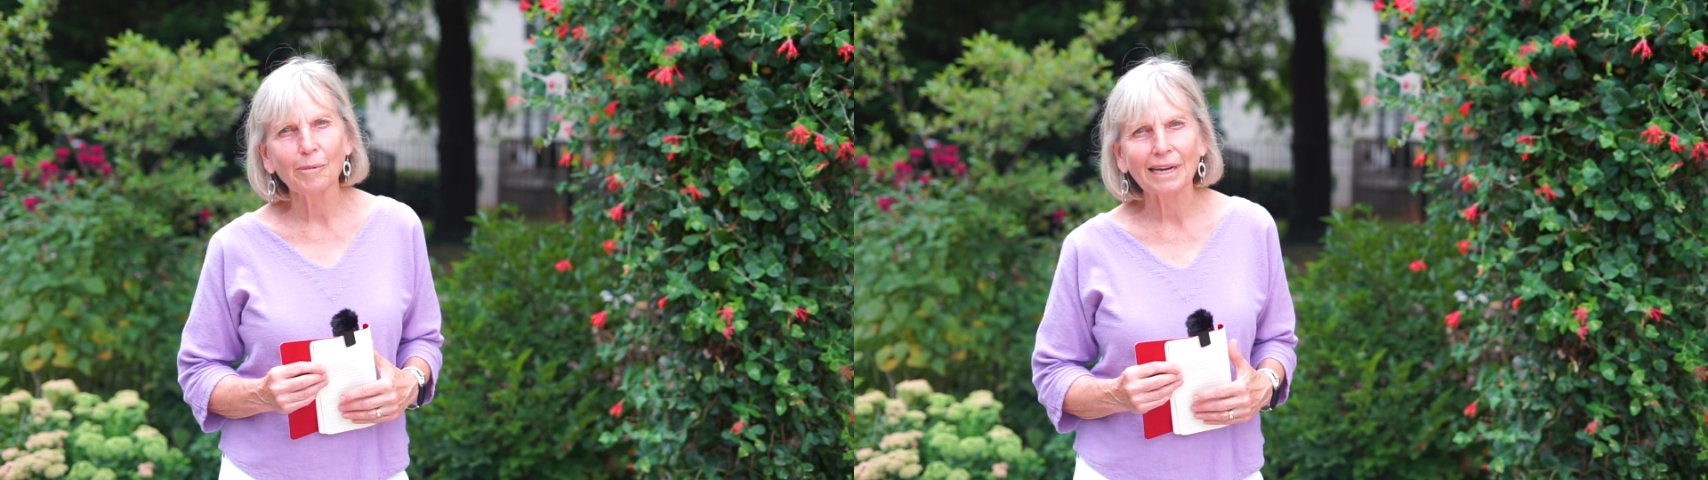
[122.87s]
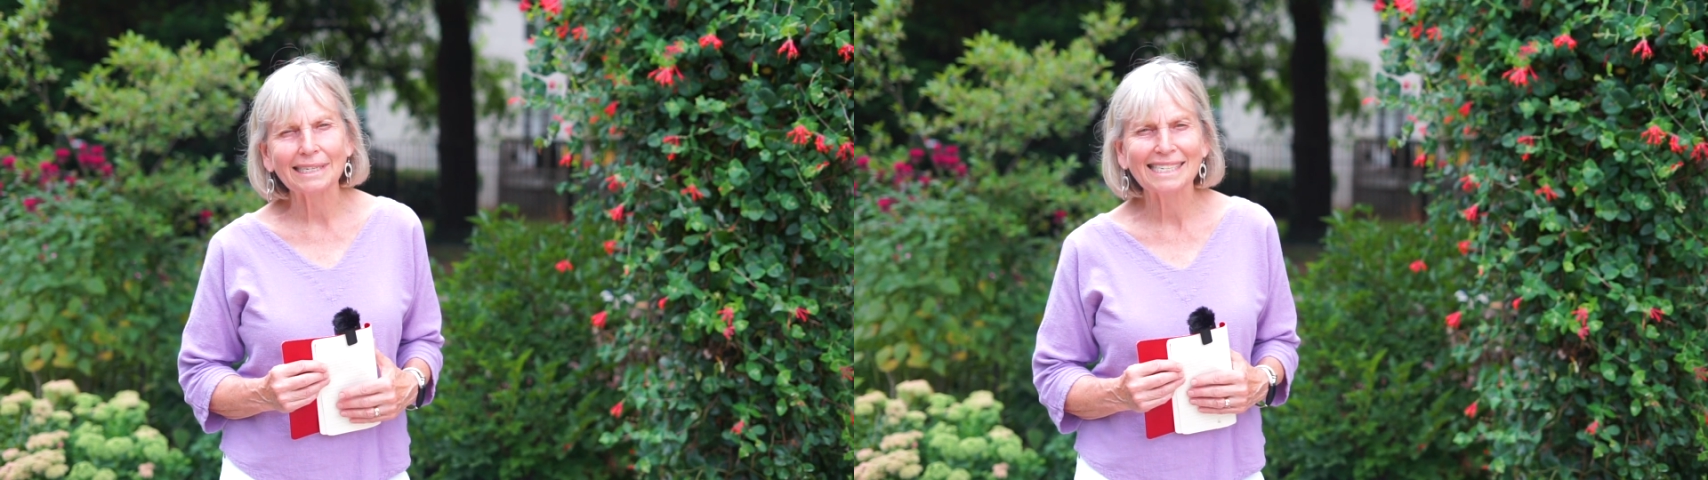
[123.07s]

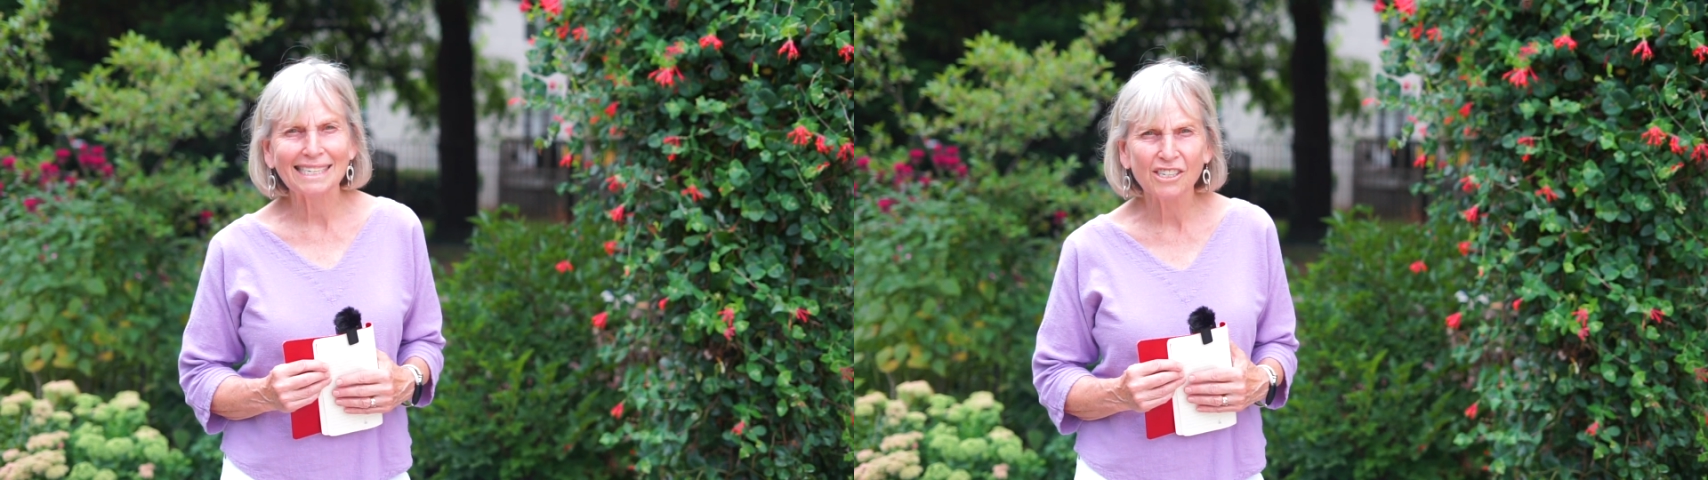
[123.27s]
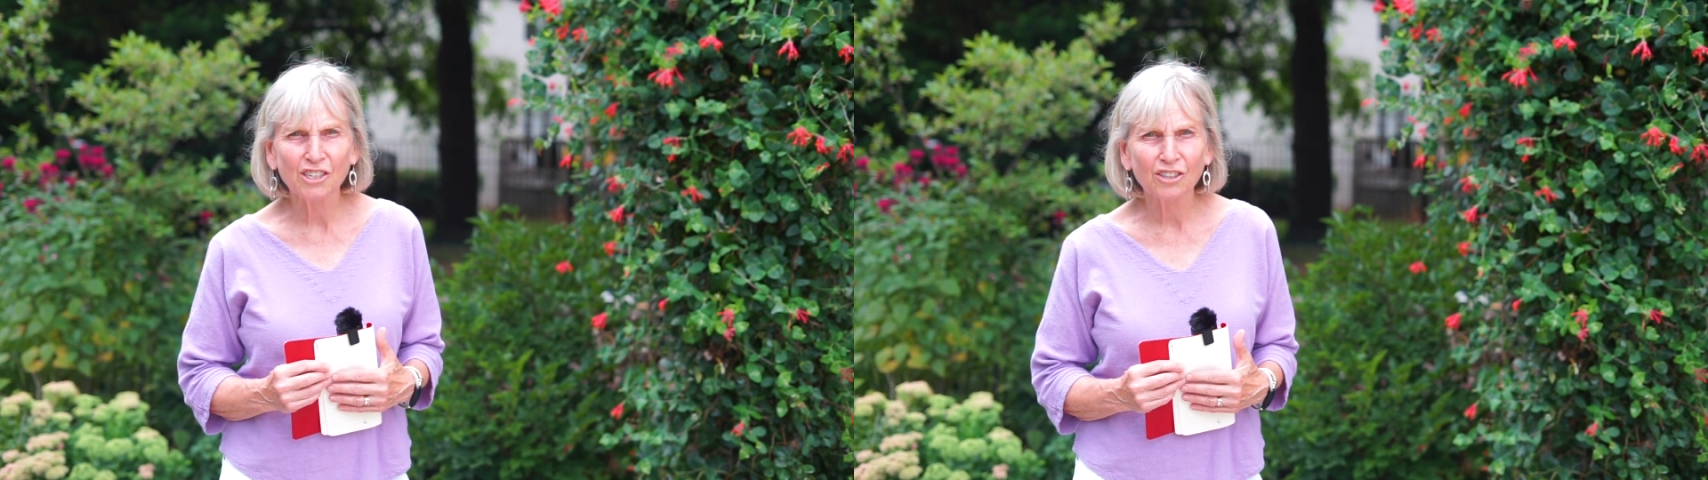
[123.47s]
about
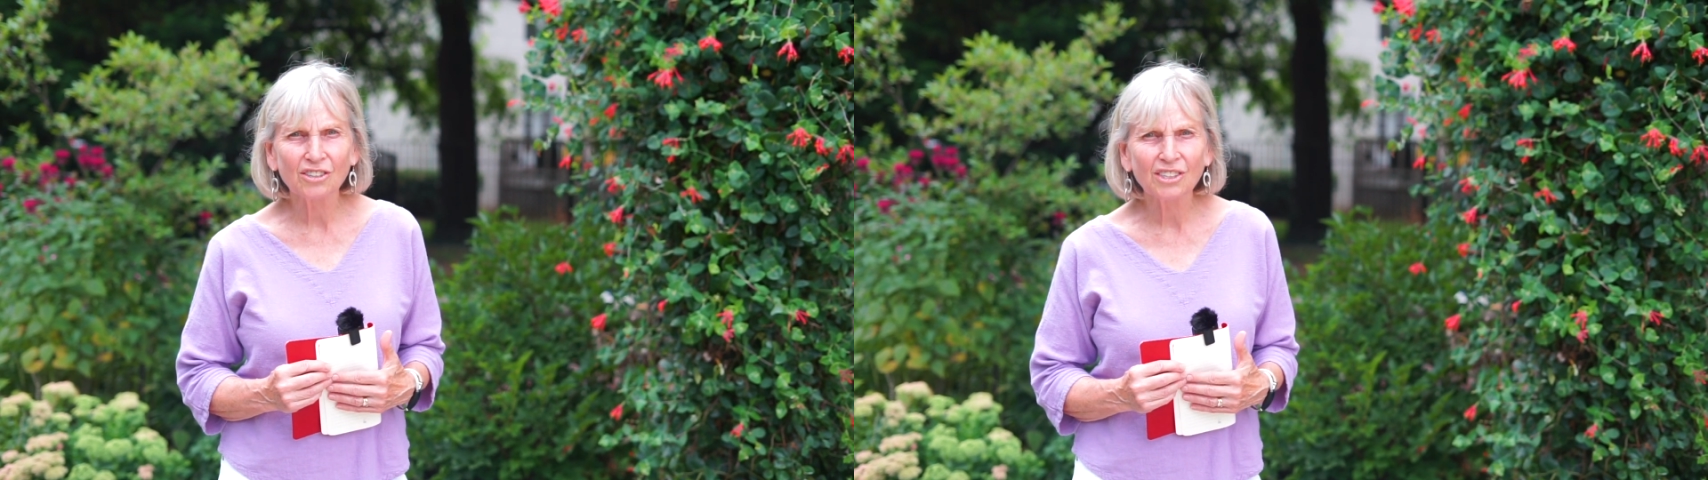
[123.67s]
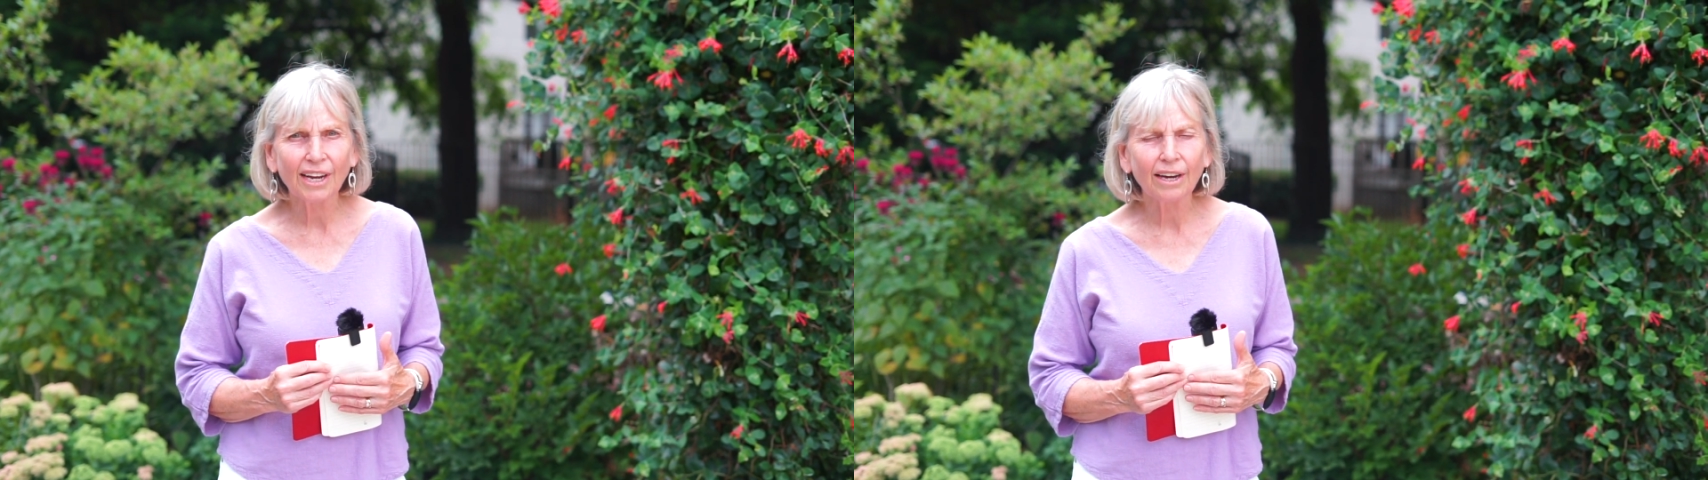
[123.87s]
6
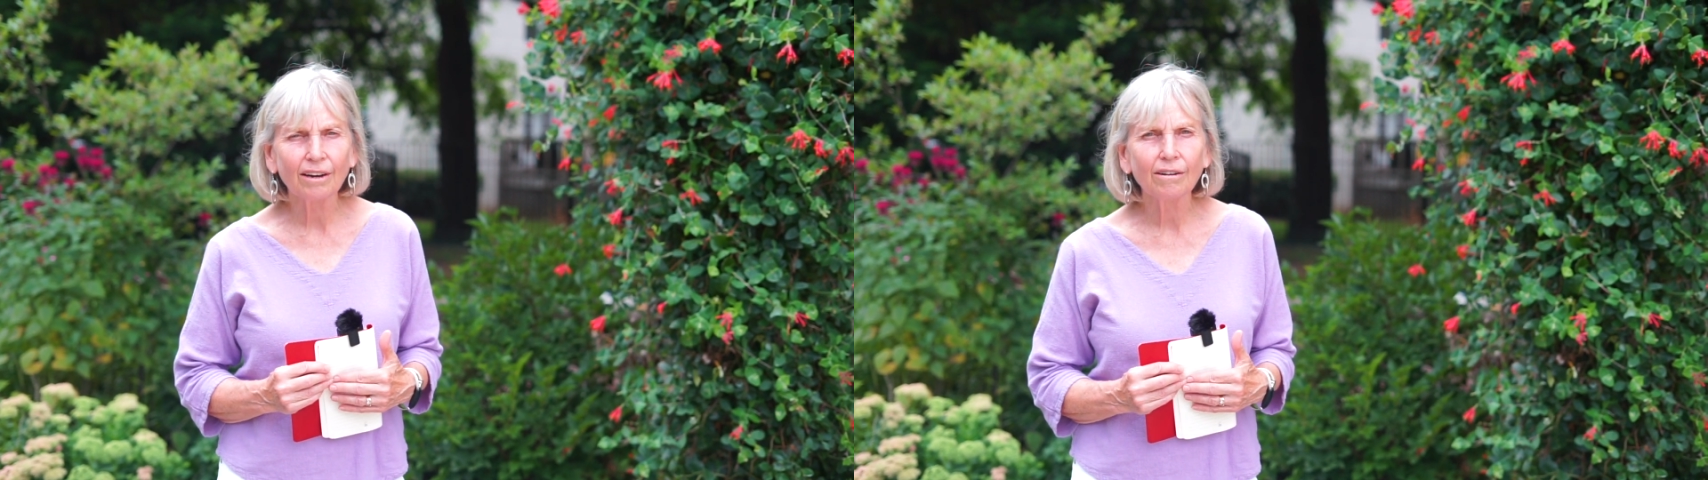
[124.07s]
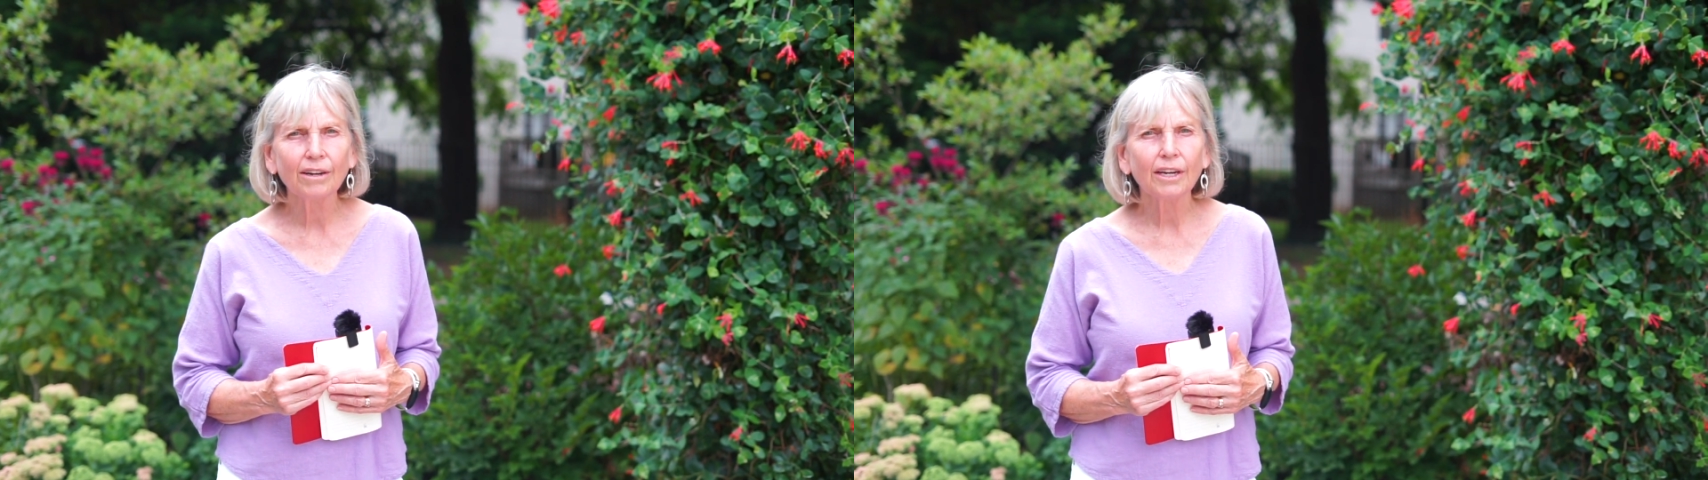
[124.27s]
years
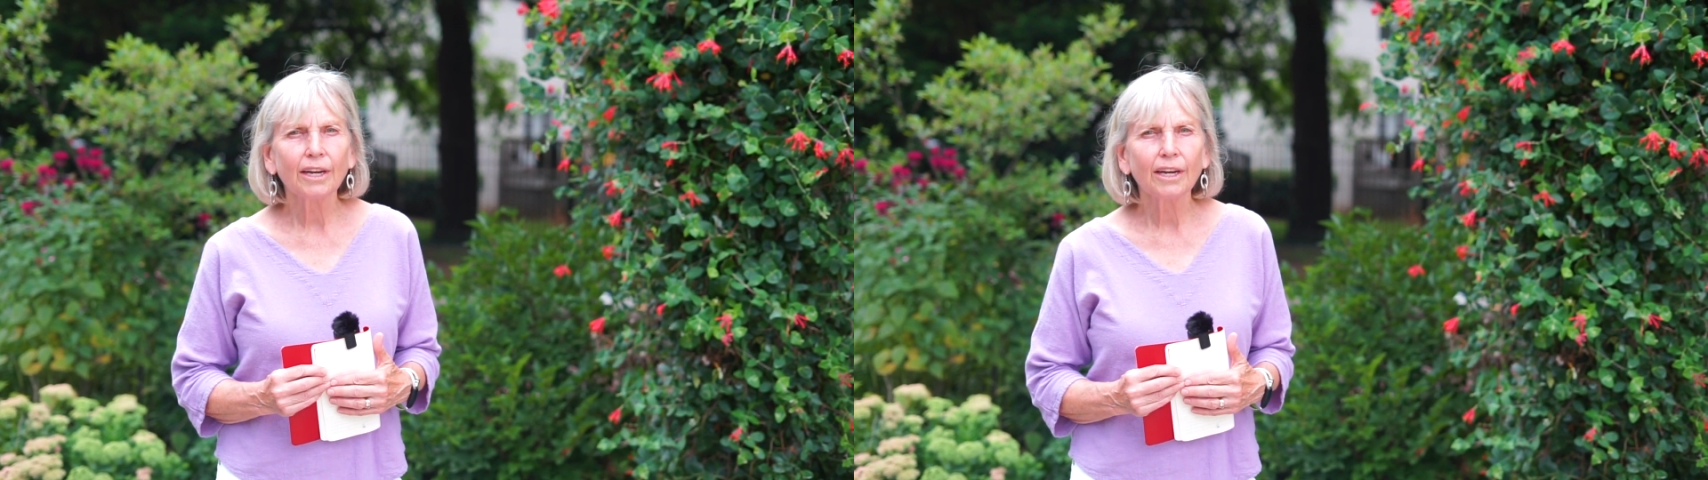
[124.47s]
now,